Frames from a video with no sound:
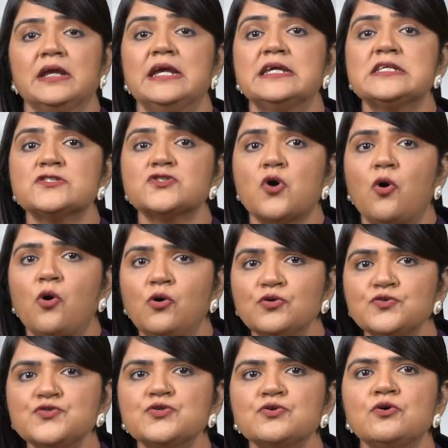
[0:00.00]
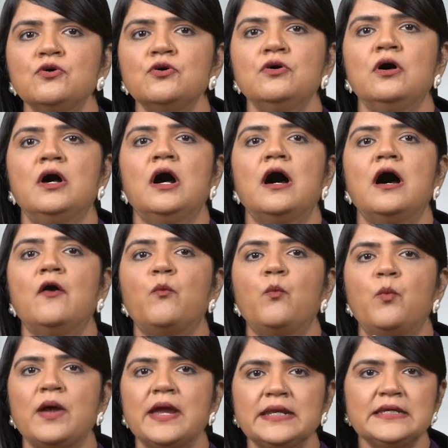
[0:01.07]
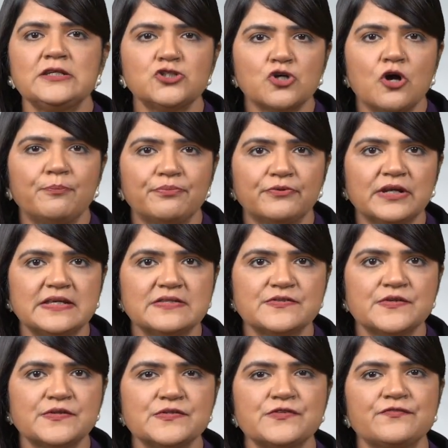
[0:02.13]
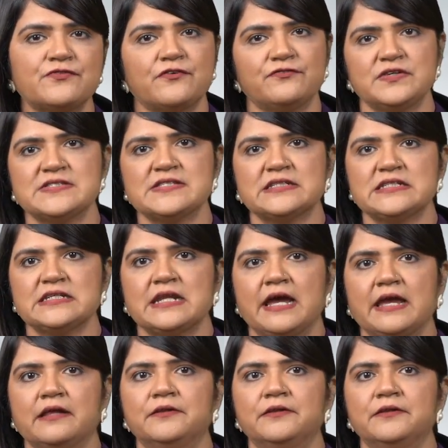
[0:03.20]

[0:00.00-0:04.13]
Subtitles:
It is also a very top reasons for visa denial.